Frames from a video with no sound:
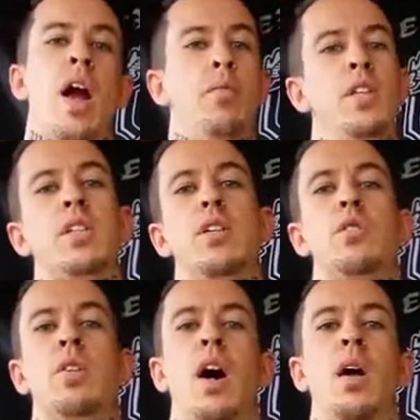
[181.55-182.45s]
every
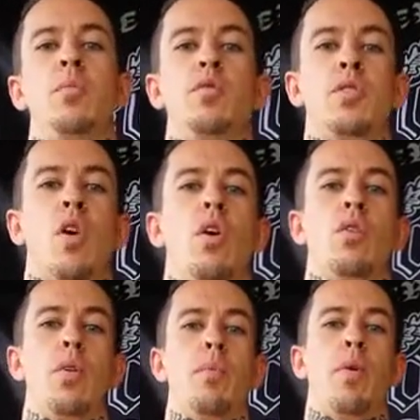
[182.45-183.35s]
single time you start
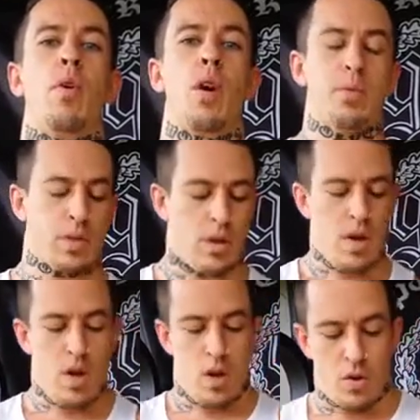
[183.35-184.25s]
doing pull-ups,
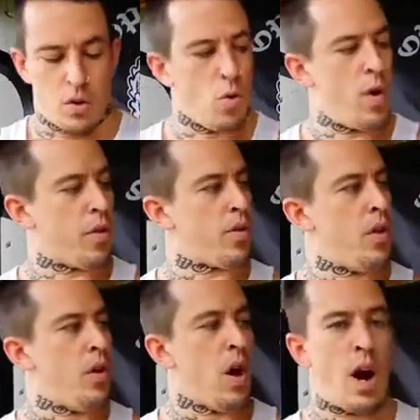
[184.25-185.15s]
do with
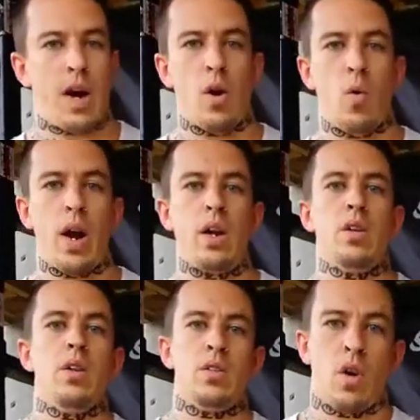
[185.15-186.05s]
higher weight
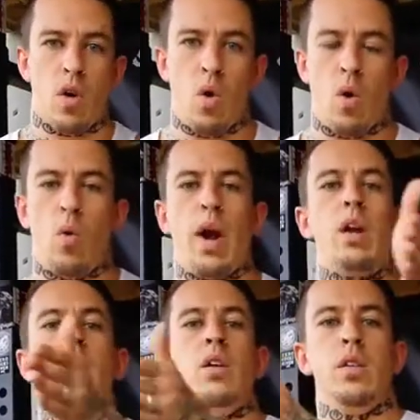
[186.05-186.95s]
to lower weight
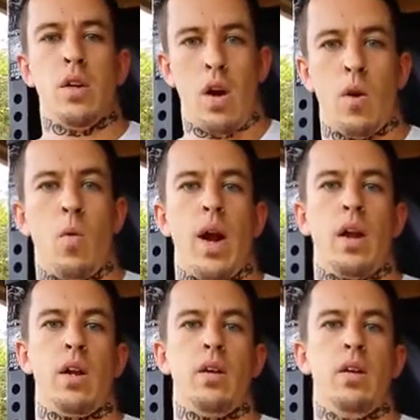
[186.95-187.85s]
to
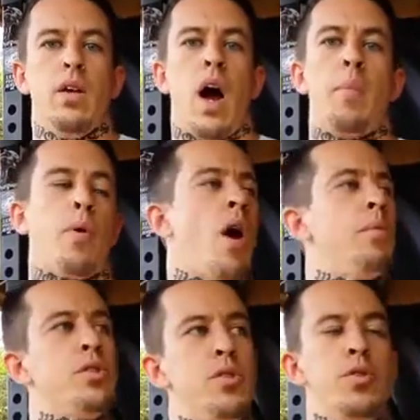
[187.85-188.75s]
unweighted. I
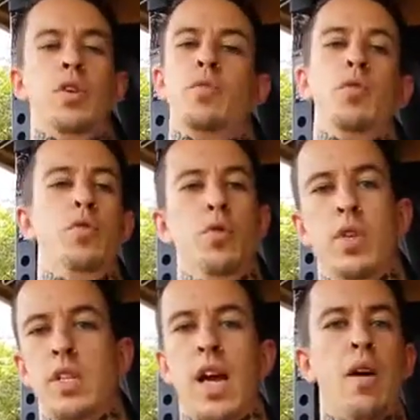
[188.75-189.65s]
promise you, if you do
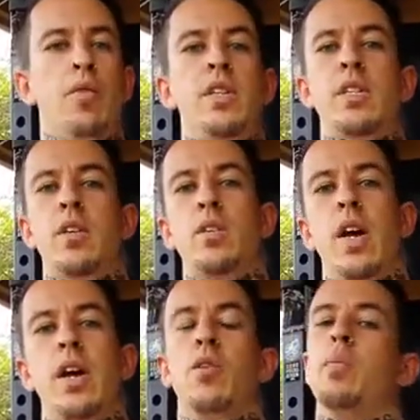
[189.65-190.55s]
this every single
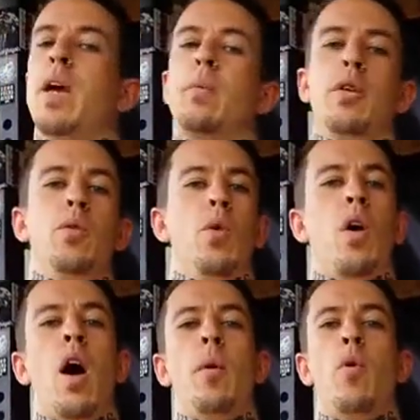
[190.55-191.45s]
day, you'll be able to do a
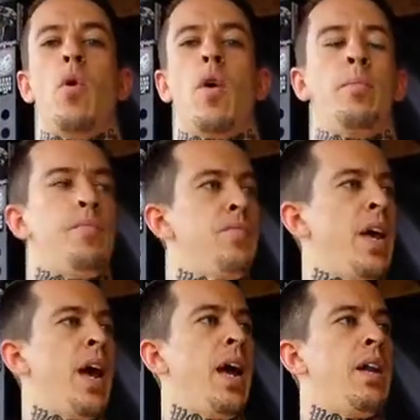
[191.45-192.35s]
lot more.
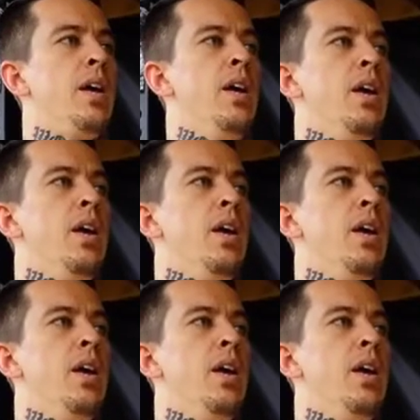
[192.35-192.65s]
And